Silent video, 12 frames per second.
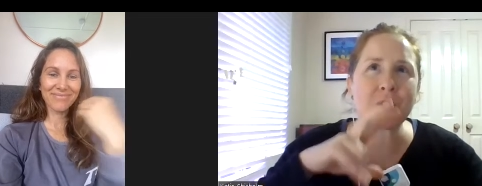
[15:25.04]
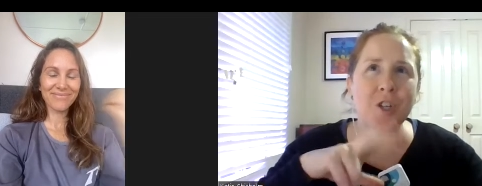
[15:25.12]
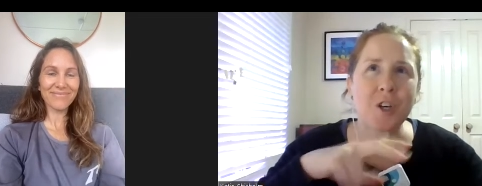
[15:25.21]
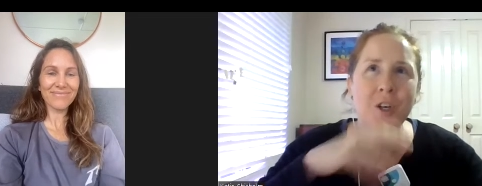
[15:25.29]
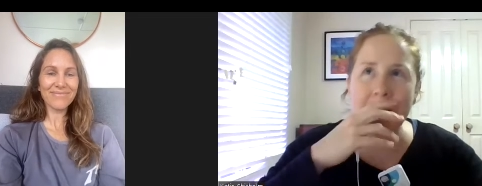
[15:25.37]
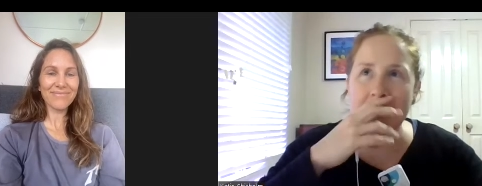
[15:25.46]

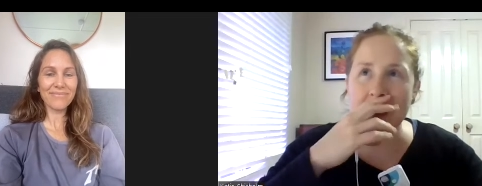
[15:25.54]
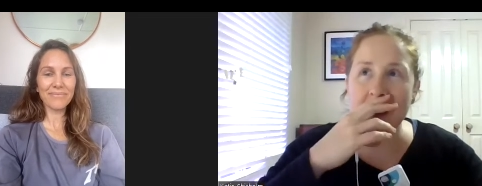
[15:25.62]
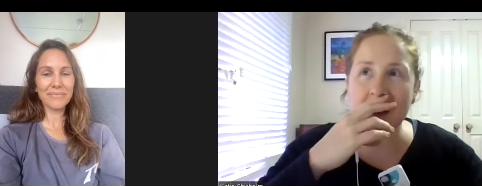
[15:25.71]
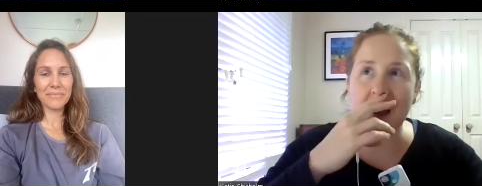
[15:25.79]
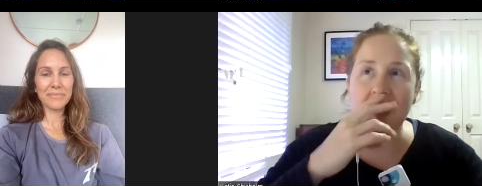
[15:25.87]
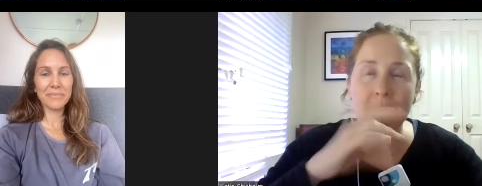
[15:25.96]

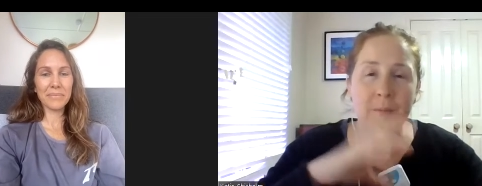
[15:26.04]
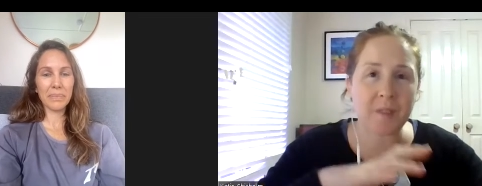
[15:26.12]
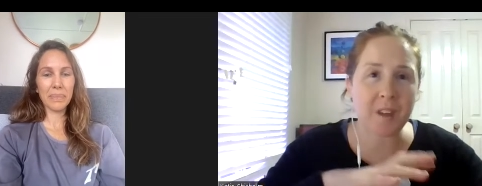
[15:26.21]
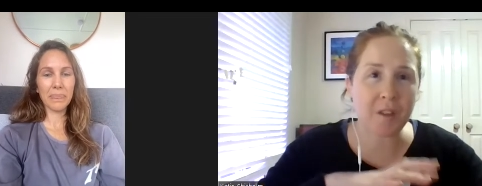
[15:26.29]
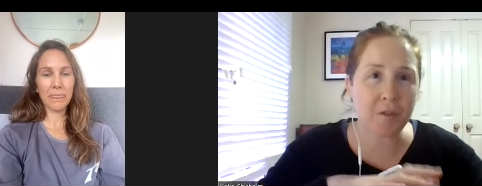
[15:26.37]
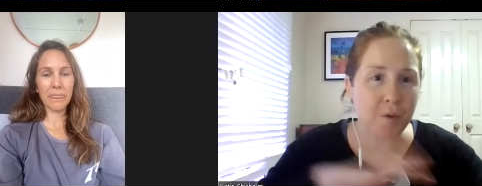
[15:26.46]
Speaker 1: journey
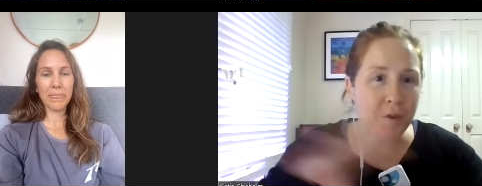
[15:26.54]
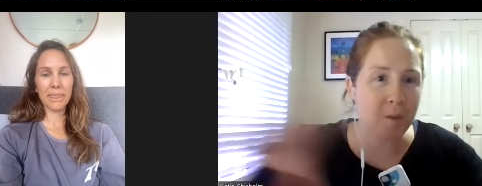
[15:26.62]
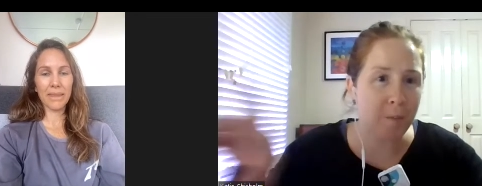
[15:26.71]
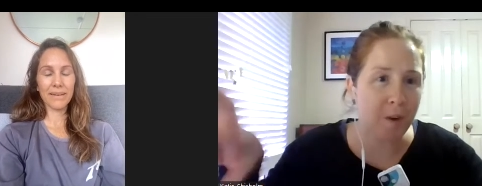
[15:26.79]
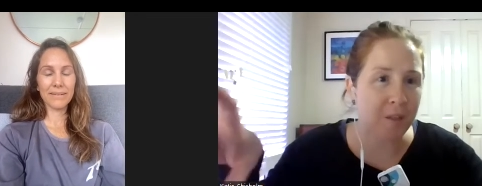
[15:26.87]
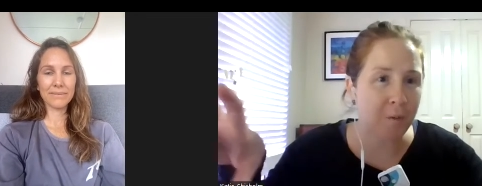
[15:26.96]
um,
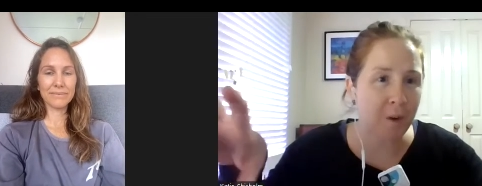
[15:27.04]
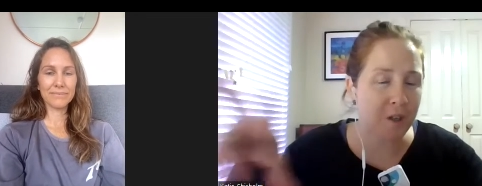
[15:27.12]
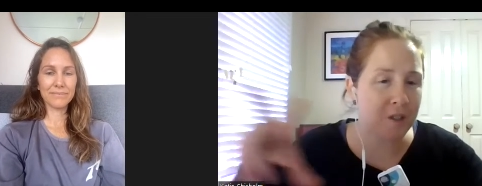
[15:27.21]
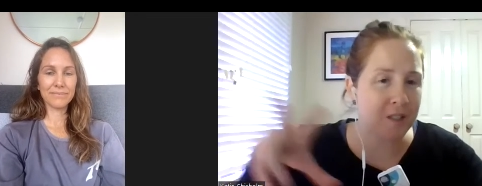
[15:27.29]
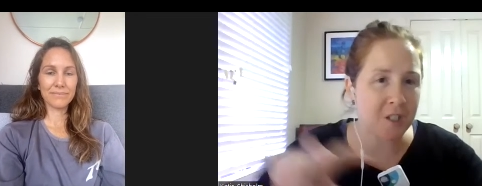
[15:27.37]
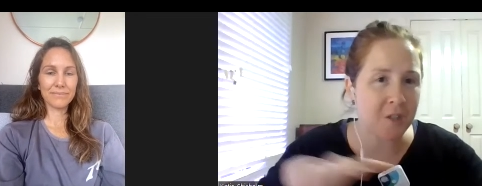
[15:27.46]
through the breath
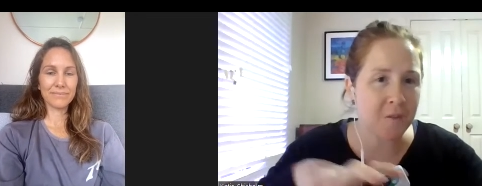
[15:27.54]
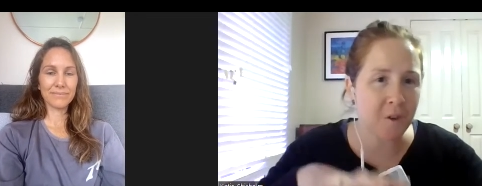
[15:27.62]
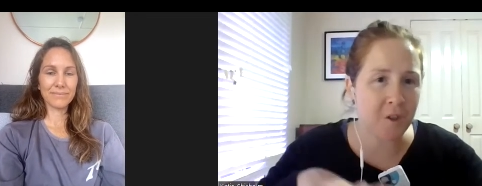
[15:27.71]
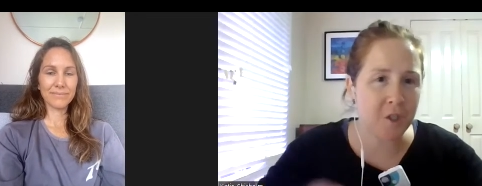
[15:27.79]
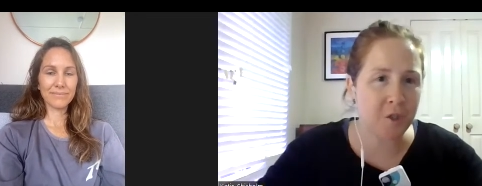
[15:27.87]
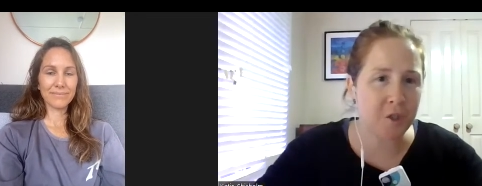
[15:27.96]
work, you said
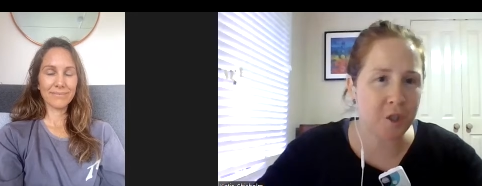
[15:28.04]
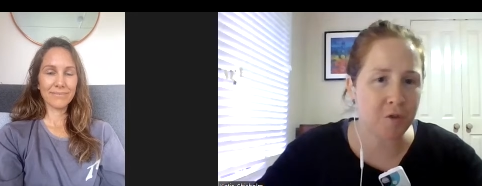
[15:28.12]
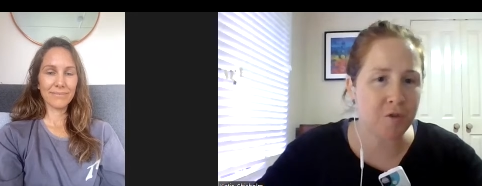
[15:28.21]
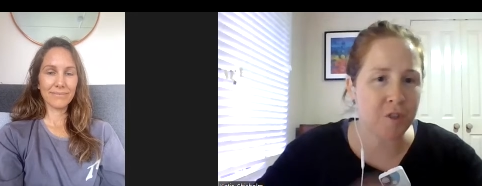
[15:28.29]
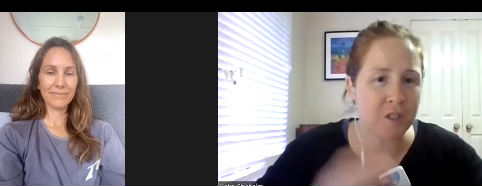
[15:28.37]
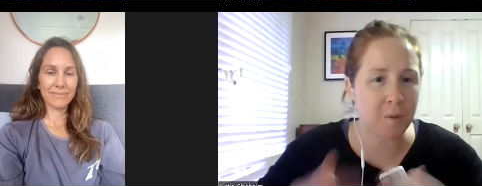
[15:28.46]
you've got two
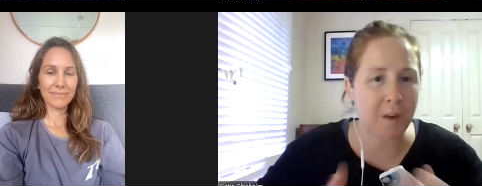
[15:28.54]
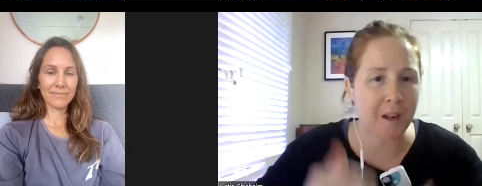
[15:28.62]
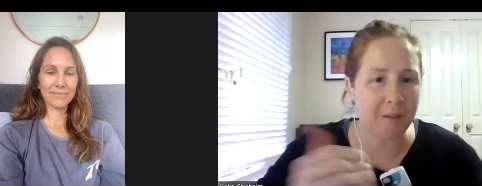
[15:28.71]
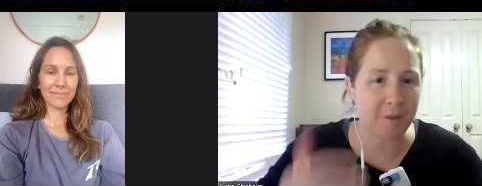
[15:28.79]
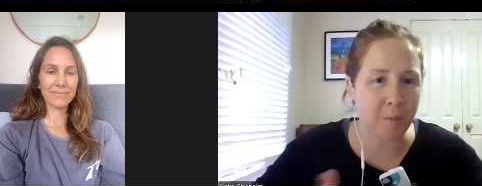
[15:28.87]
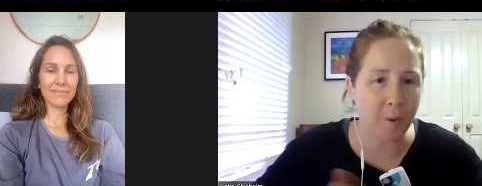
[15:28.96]
children as
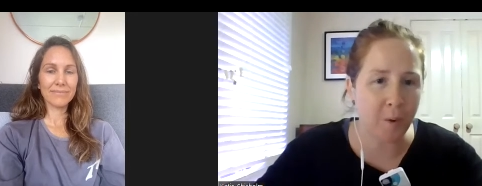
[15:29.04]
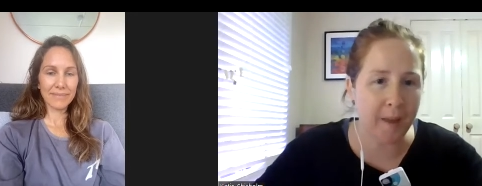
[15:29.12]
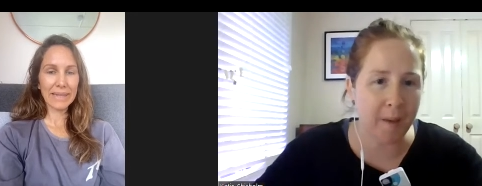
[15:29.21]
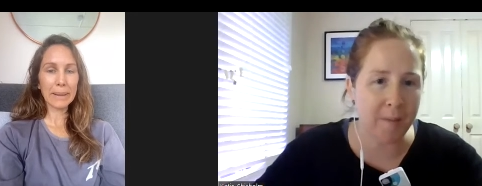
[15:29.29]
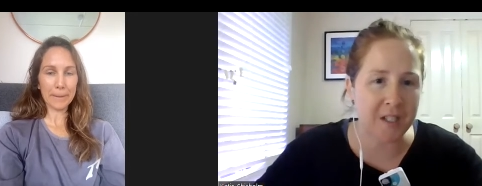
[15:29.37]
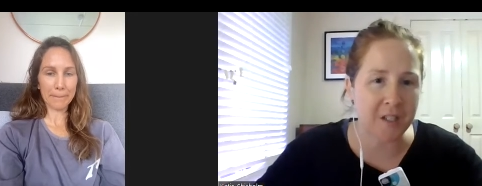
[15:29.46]
well. Have you
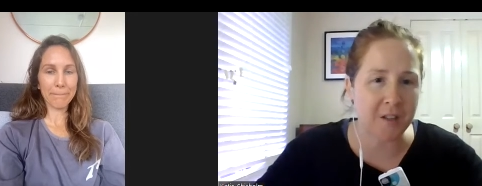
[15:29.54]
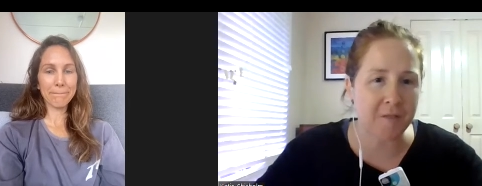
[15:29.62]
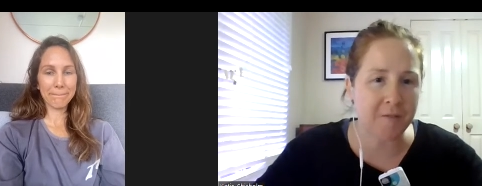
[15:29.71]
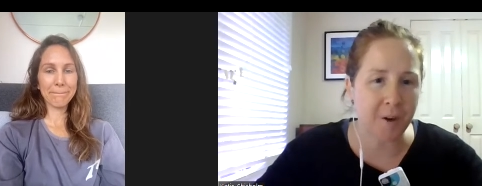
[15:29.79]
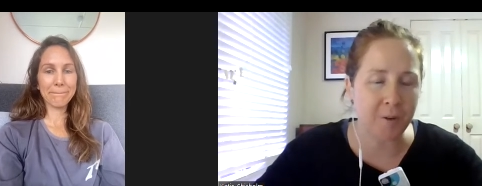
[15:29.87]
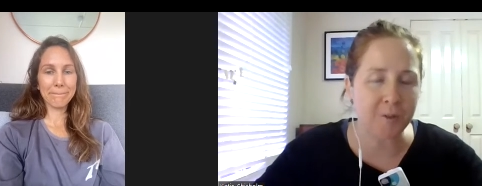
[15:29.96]
brought them
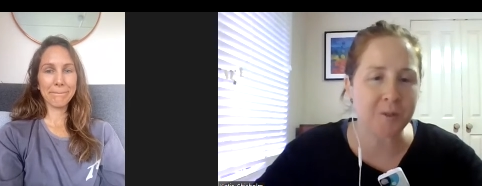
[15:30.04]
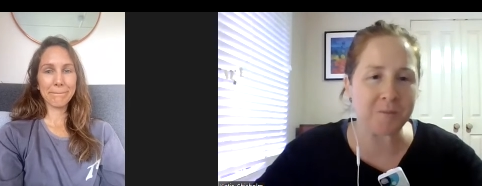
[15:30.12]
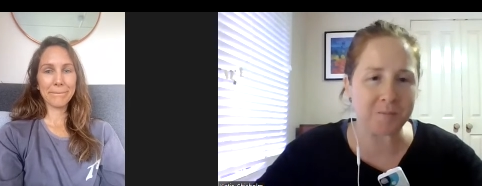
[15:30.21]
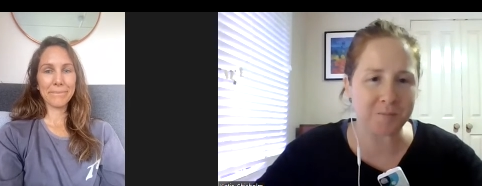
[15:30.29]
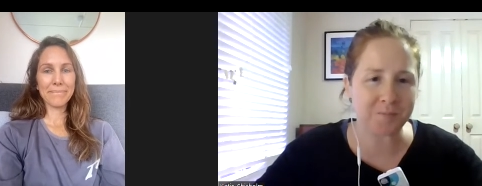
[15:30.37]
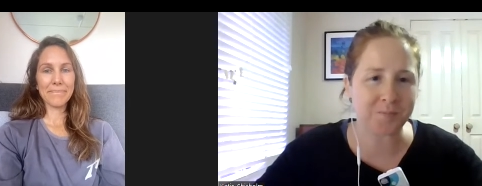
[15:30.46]
into the
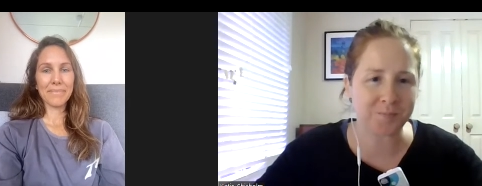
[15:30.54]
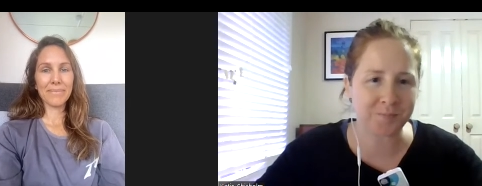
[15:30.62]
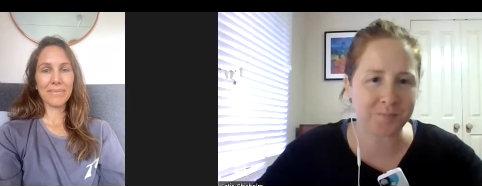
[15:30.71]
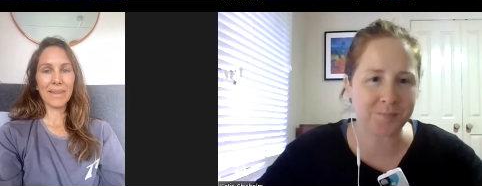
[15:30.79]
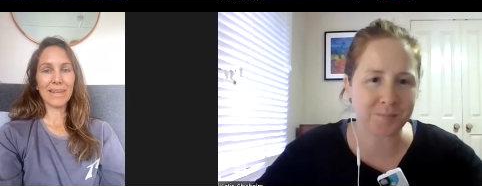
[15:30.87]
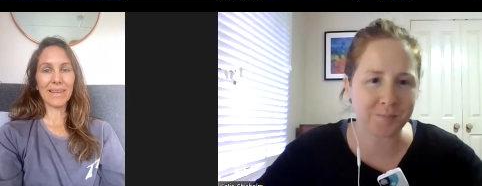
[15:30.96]
fold?
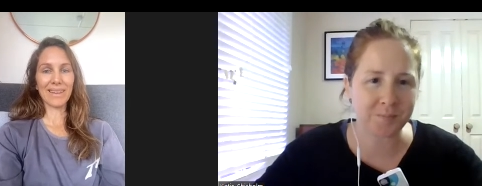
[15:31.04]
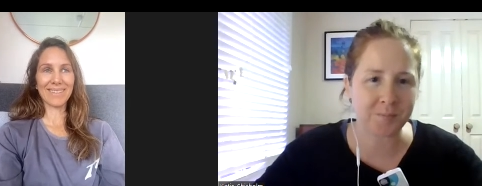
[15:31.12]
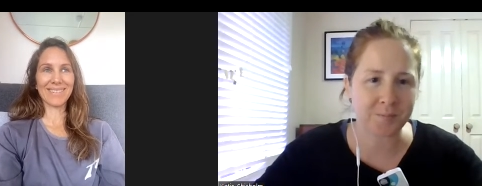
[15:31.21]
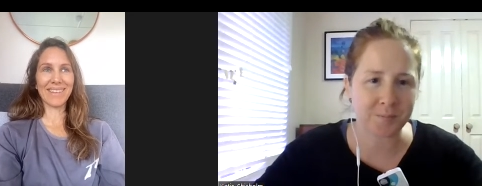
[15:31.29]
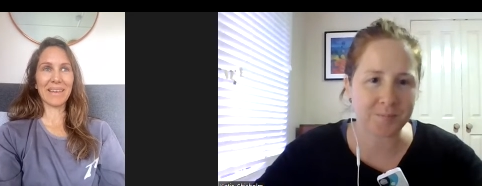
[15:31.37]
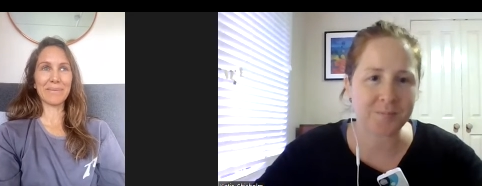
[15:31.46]

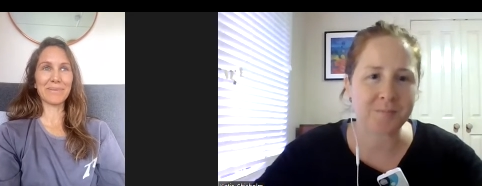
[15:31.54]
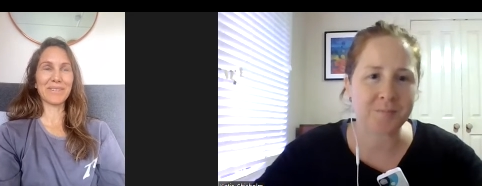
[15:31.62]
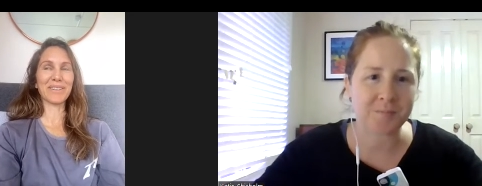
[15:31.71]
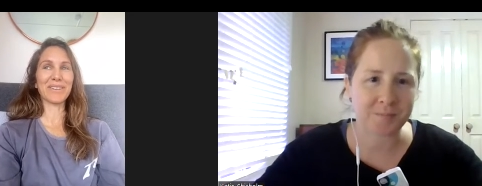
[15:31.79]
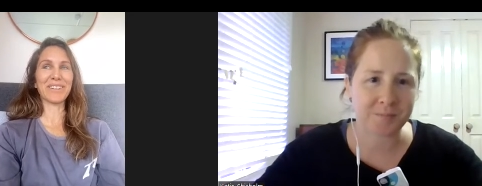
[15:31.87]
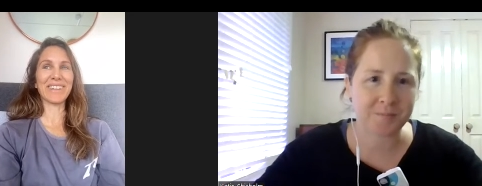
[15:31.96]
Speaker 2: Yes,
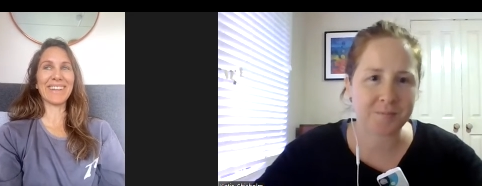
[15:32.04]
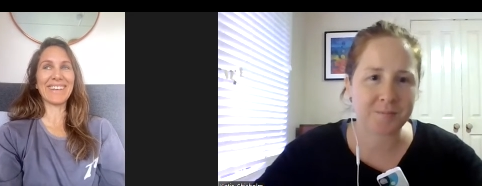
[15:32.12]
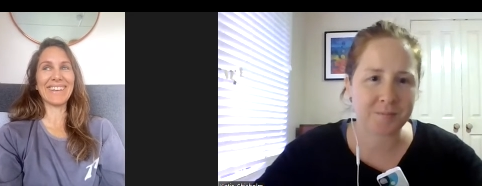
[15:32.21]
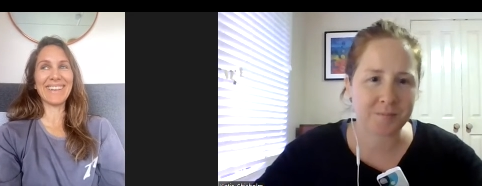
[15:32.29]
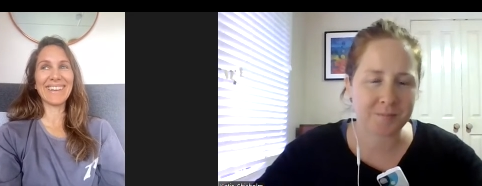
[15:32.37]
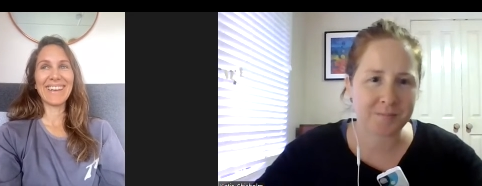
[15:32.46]
absolutely.